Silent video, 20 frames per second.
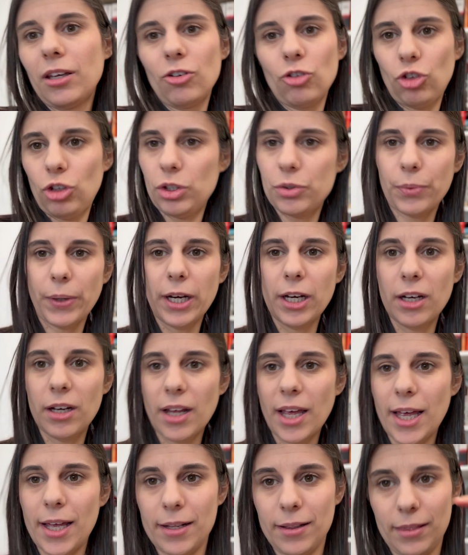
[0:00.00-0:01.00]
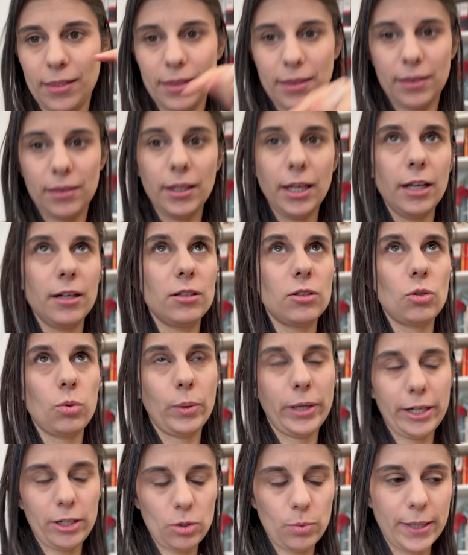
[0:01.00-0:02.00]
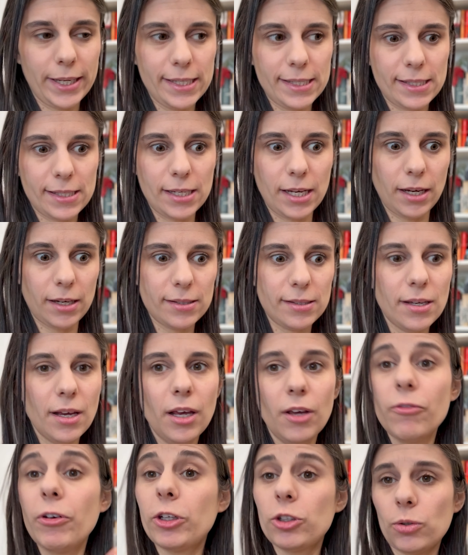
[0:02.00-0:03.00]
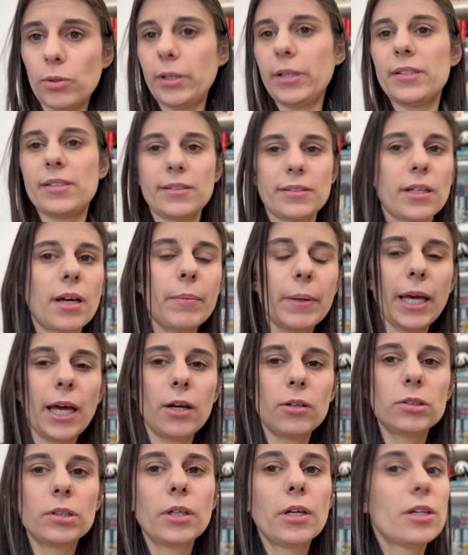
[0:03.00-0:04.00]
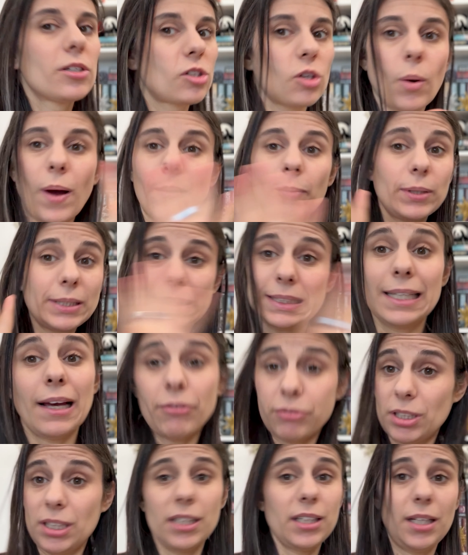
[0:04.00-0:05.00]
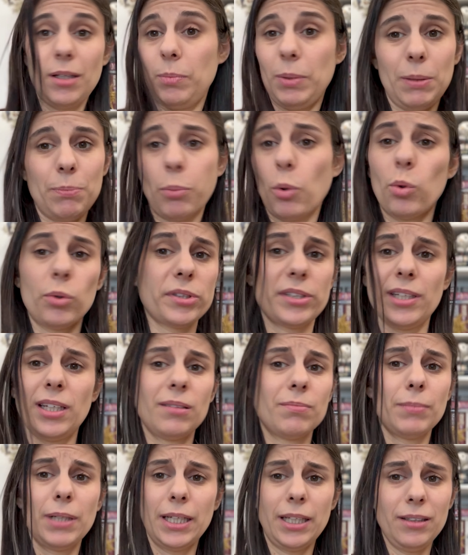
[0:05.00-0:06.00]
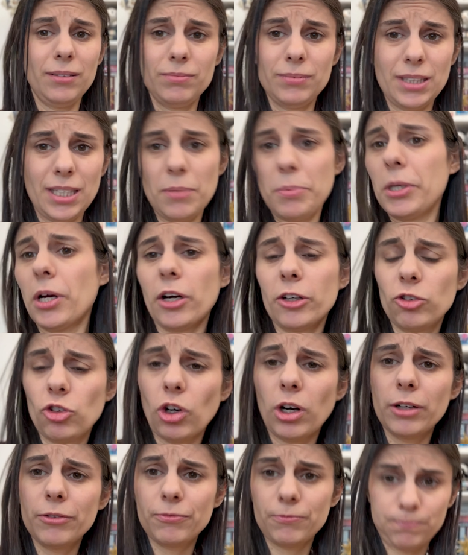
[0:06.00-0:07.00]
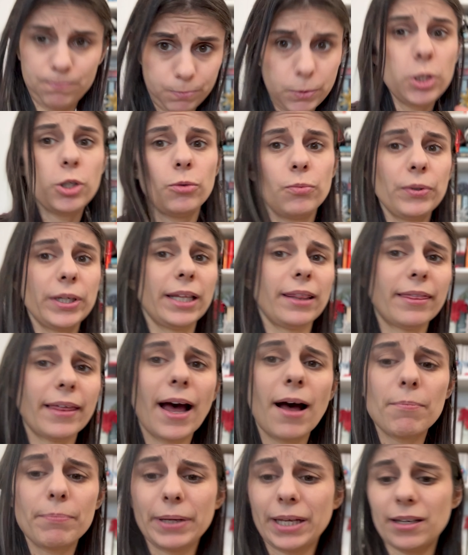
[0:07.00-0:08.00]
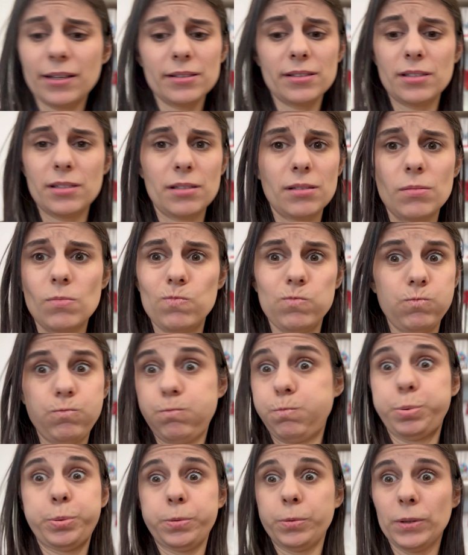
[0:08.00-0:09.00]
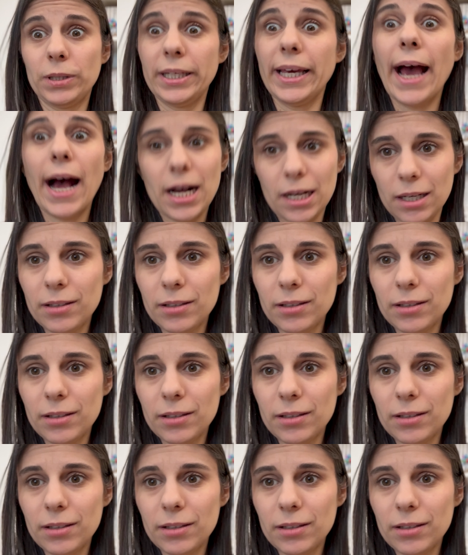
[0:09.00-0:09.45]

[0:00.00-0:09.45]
she's written, and in 2026, Victorious is coming out, so I will definitely be pausing my TBR jar to read that because, yeah.